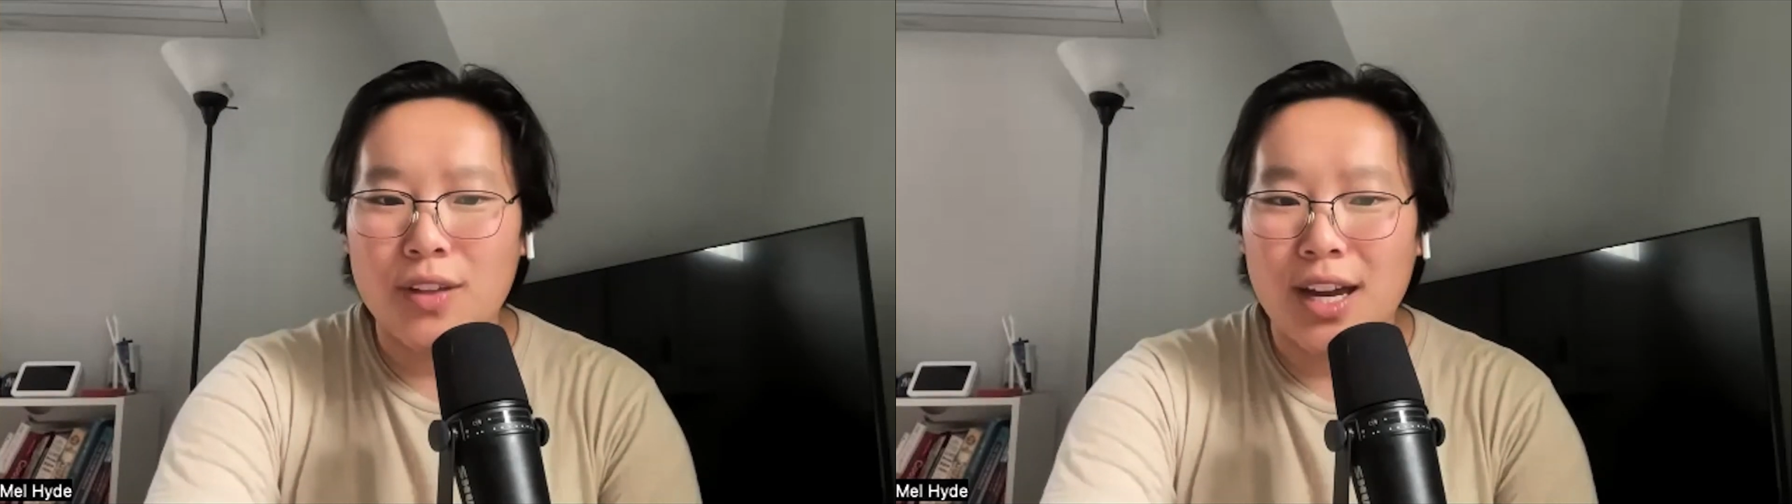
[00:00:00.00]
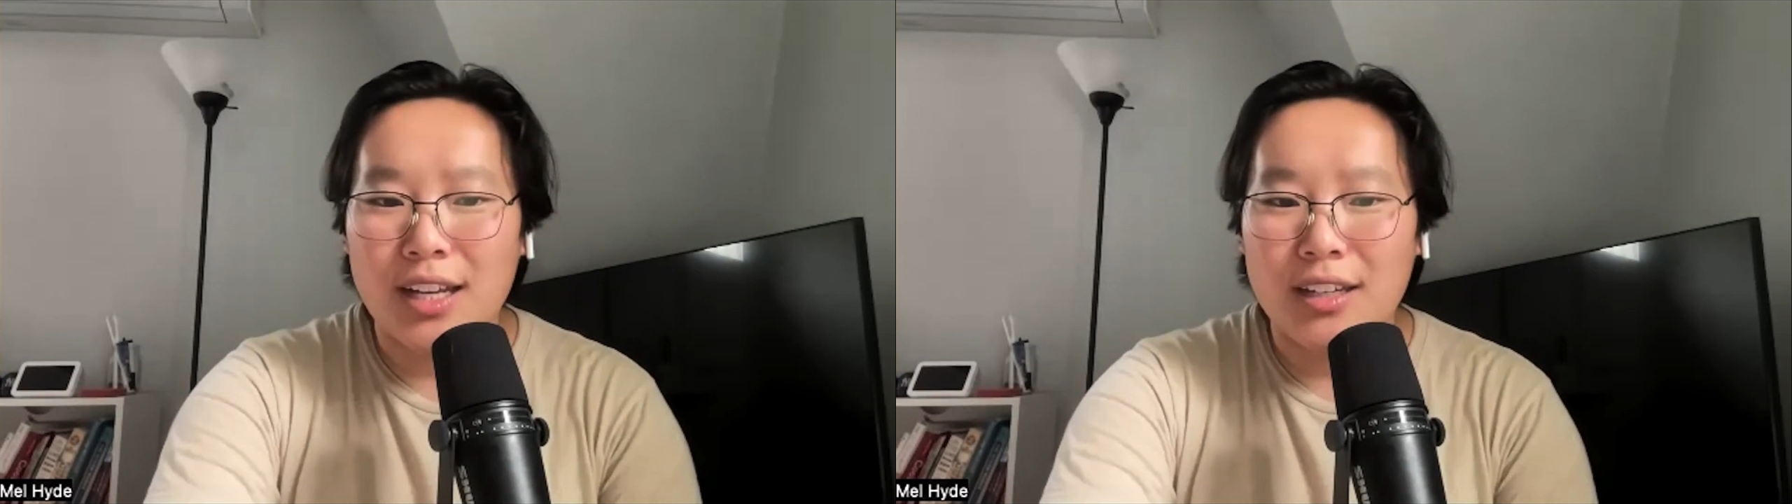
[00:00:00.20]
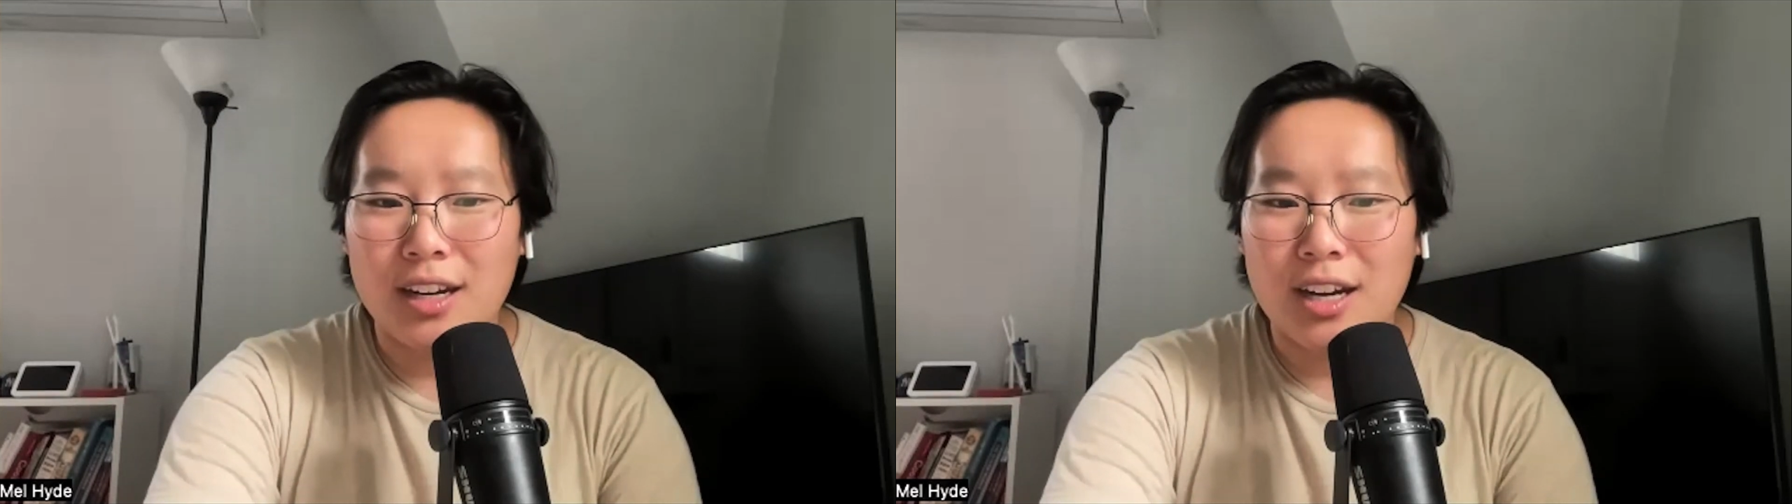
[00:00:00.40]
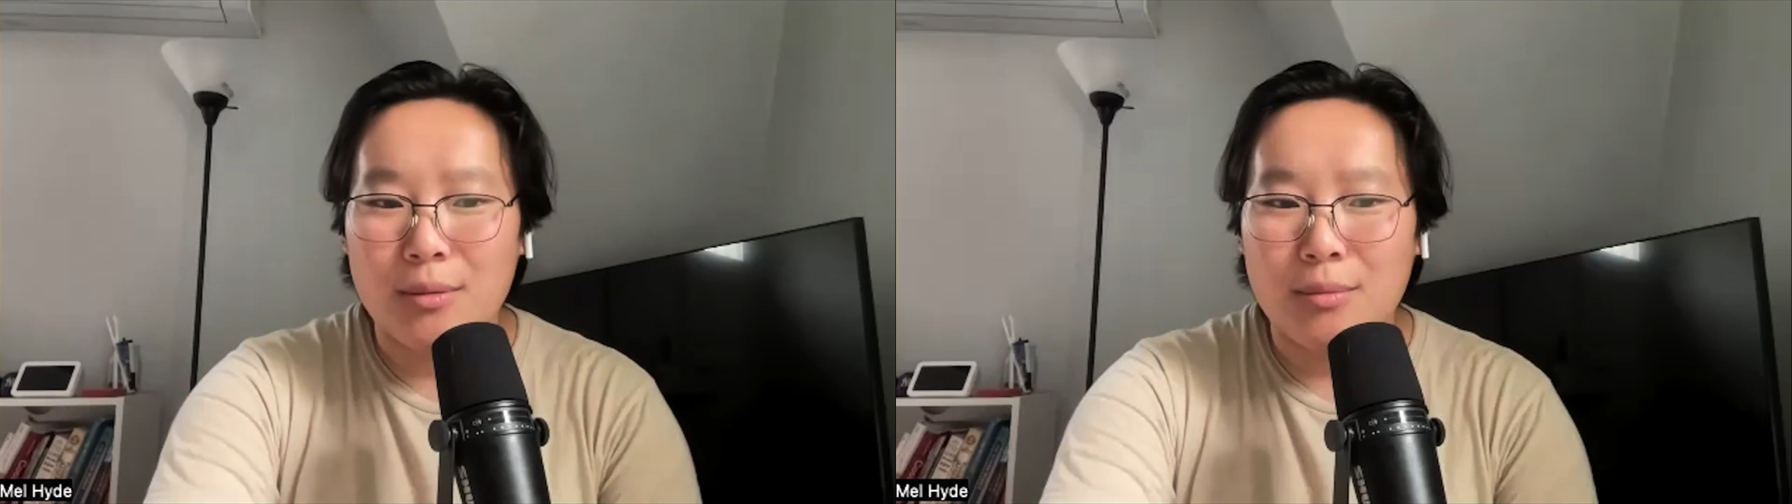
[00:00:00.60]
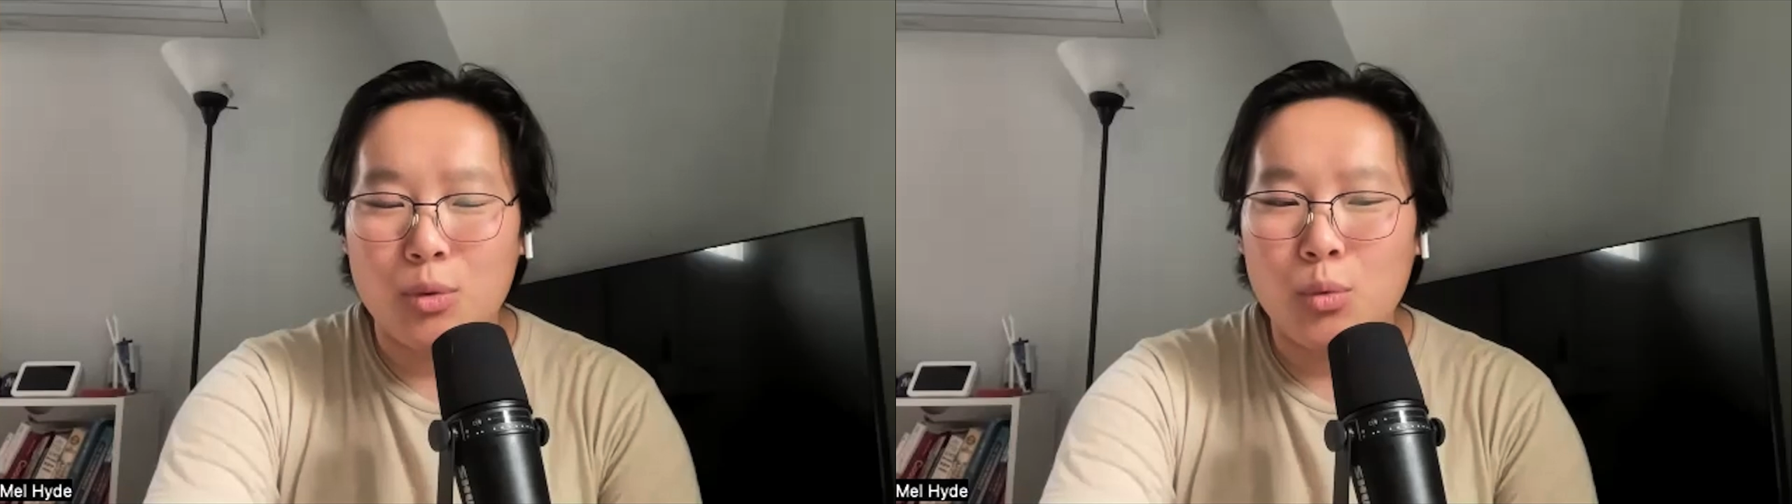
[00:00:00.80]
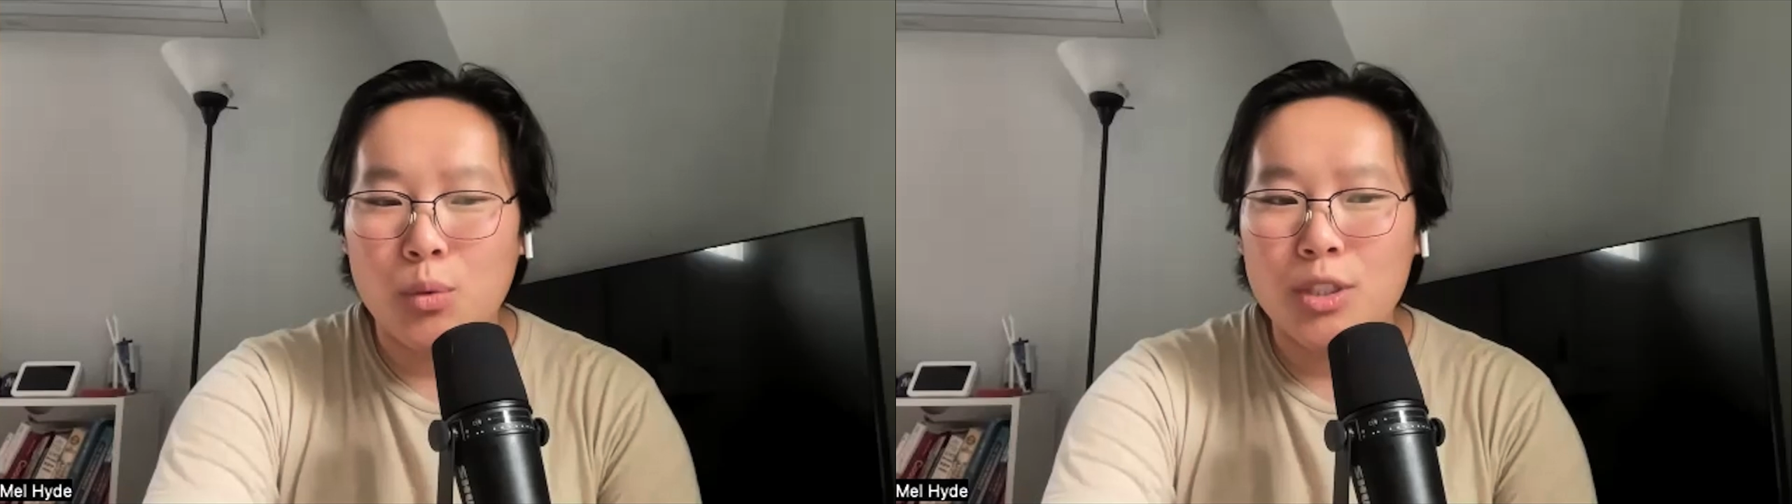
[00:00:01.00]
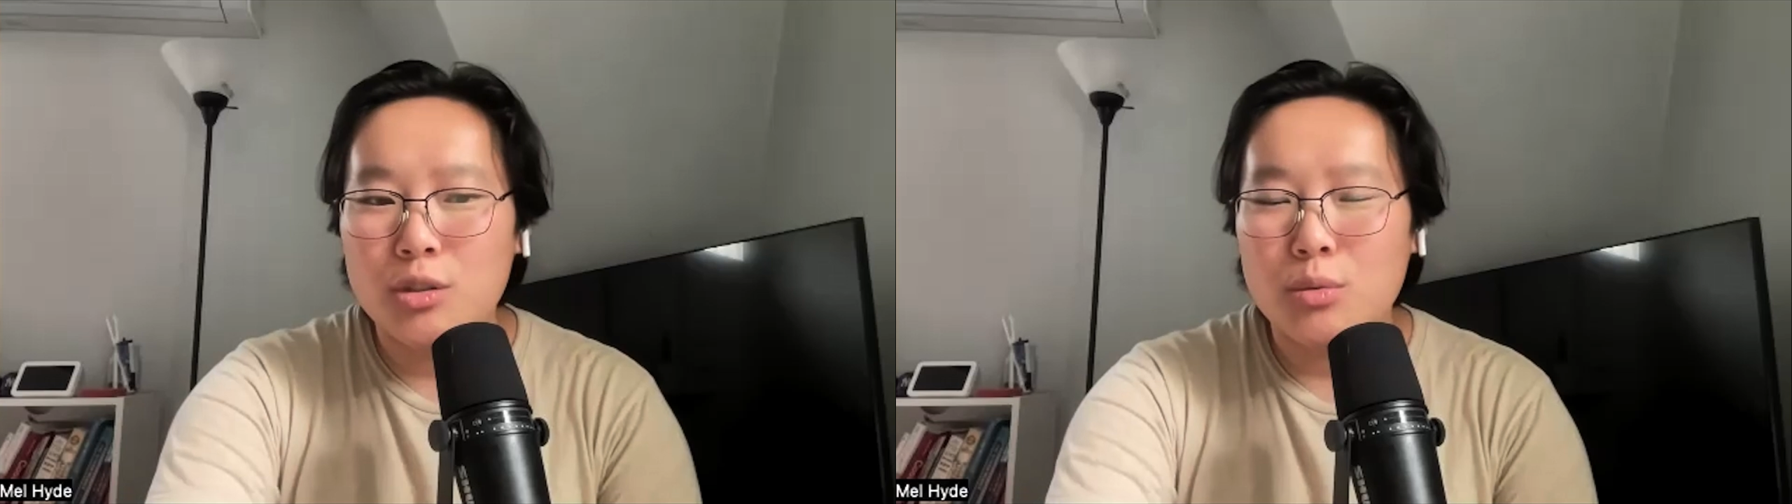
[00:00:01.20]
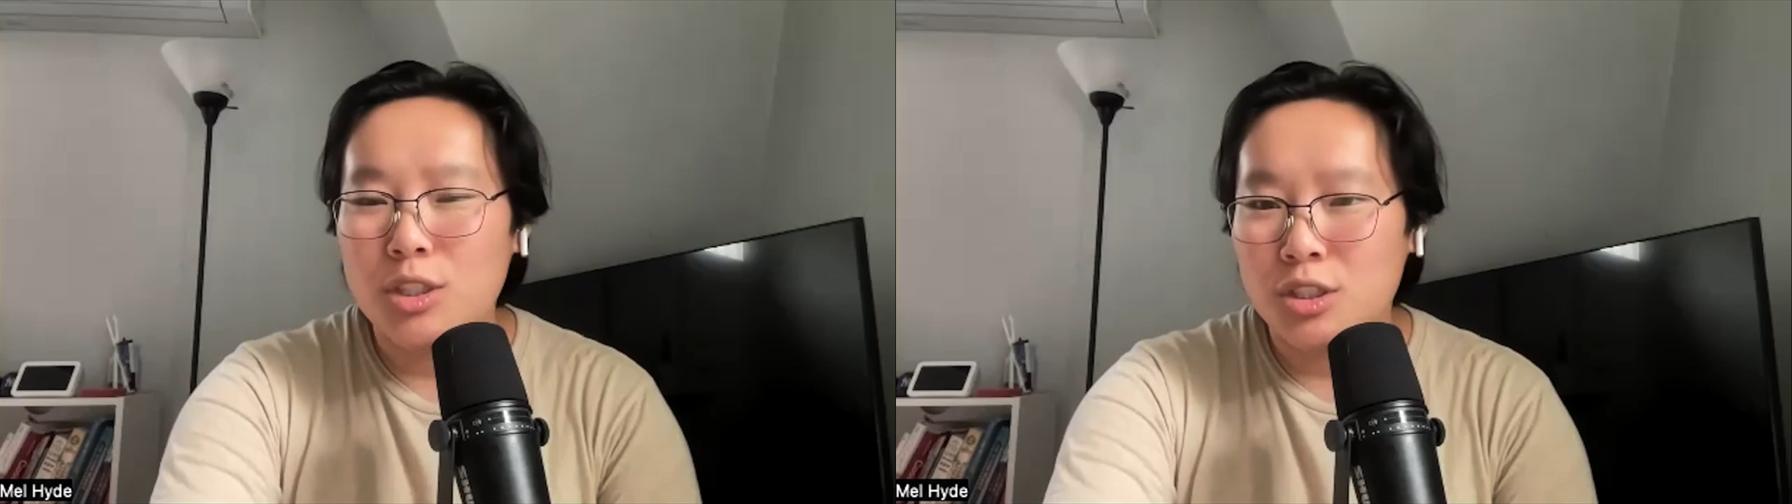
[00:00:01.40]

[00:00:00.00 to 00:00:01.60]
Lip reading: that? What do you